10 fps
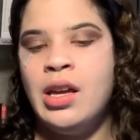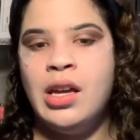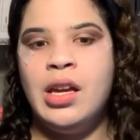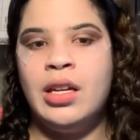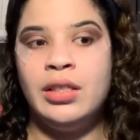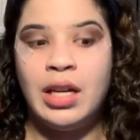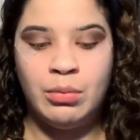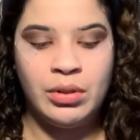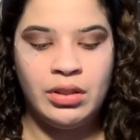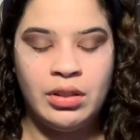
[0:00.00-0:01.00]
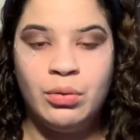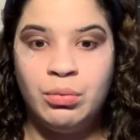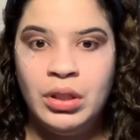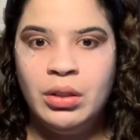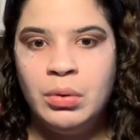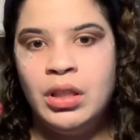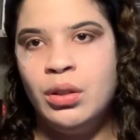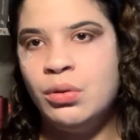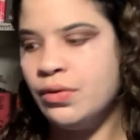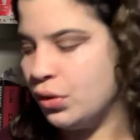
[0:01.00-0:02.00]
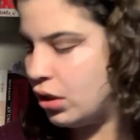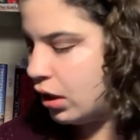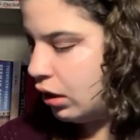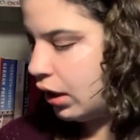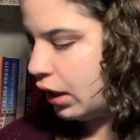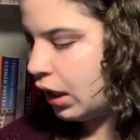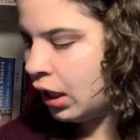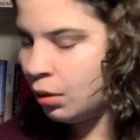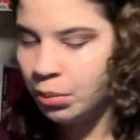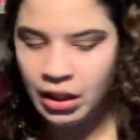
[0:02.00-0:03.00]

and that was a really, really useful skill in the camp.